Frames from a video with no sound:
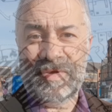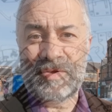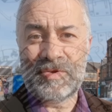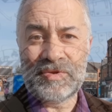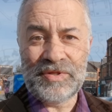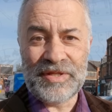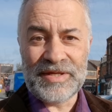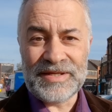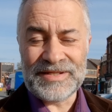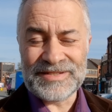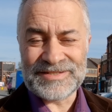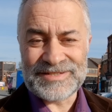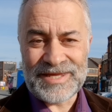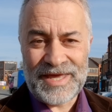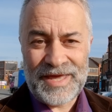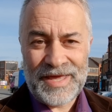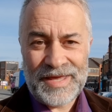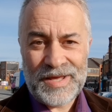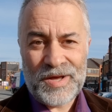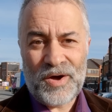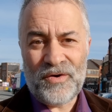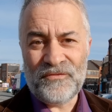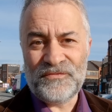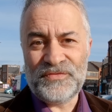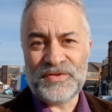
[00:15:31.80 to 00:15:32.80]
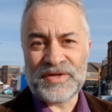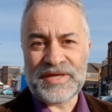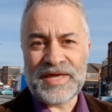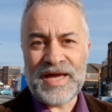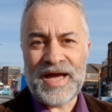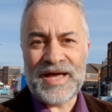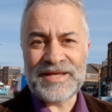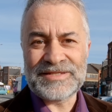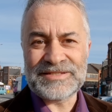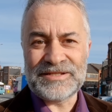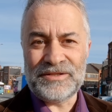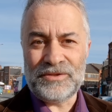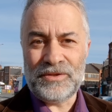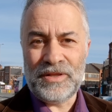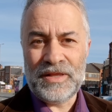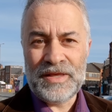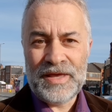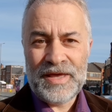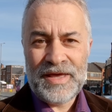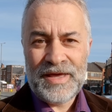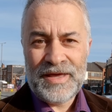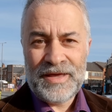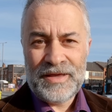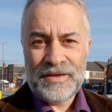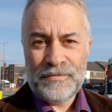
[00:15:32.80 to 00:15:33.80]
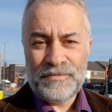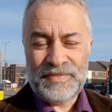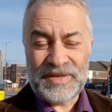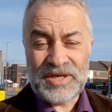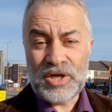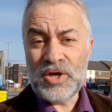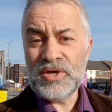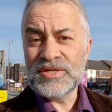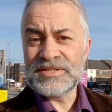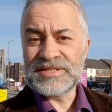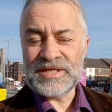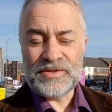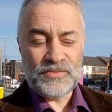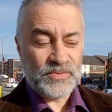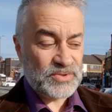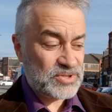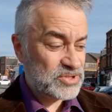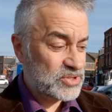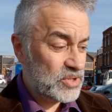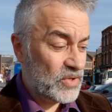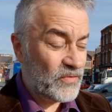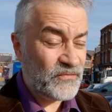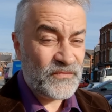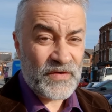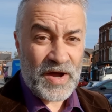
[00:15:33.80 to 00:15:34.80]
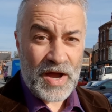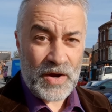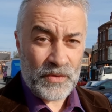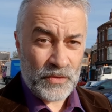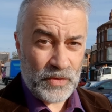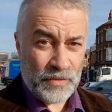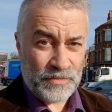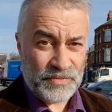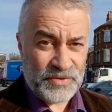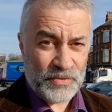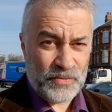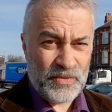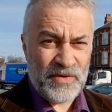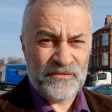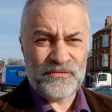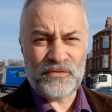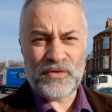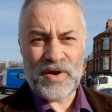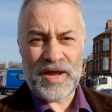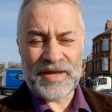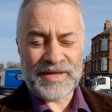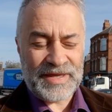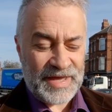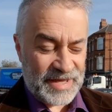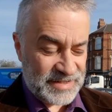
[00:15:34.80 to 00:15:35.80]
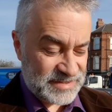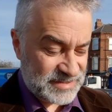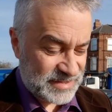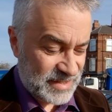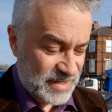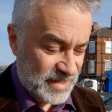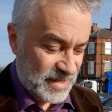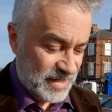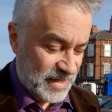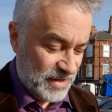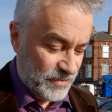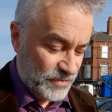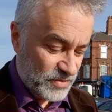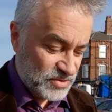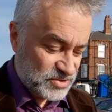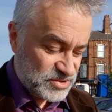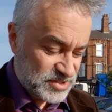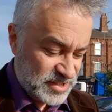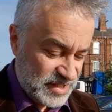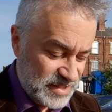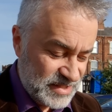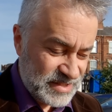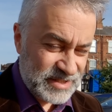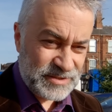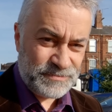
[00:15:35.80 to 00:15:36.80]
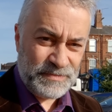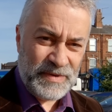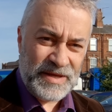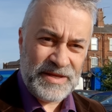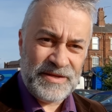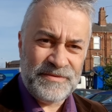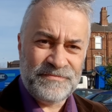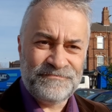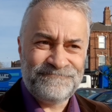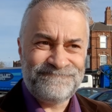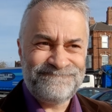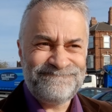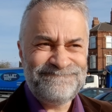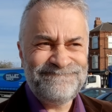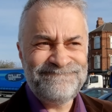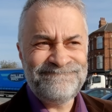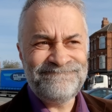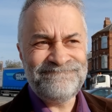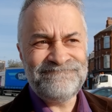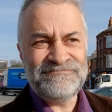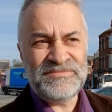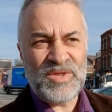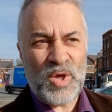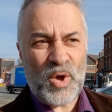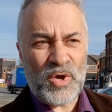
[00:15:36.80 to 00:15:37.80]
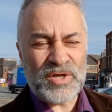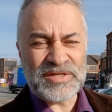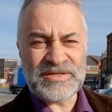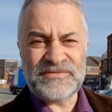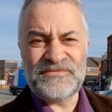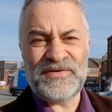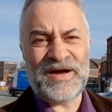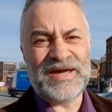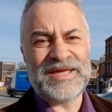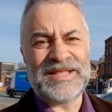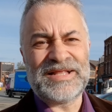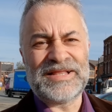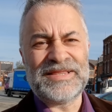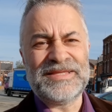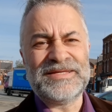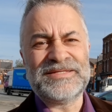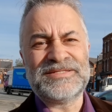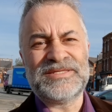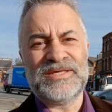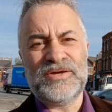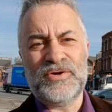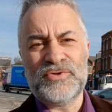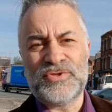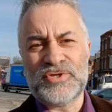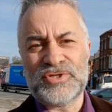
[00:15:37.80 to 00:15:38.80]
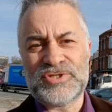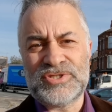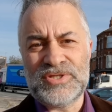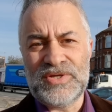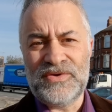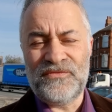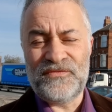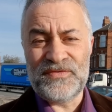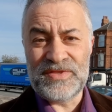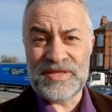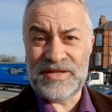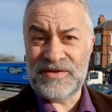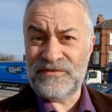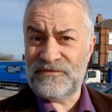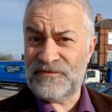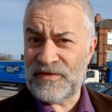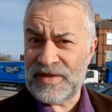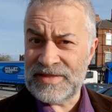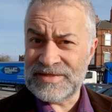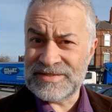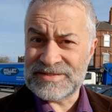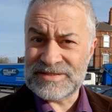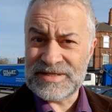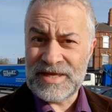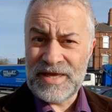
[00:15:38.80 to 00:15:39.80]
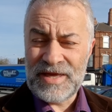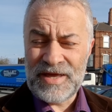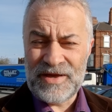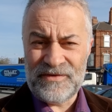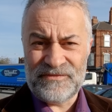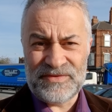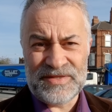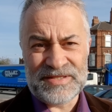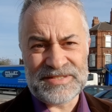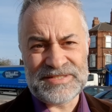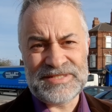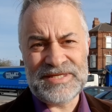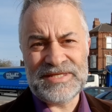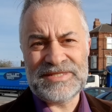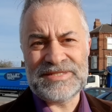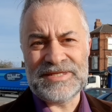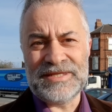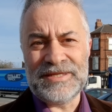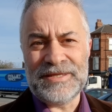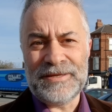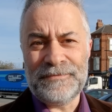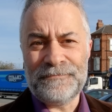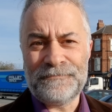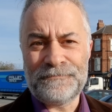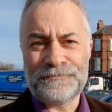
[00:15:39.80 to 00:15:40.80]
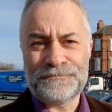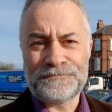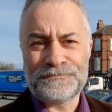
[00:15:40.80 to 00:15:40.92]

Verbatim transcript: buildings of the castle. Because it was so far up the river, I guess, it was seen as being not as vital as the other two for the defence of the city.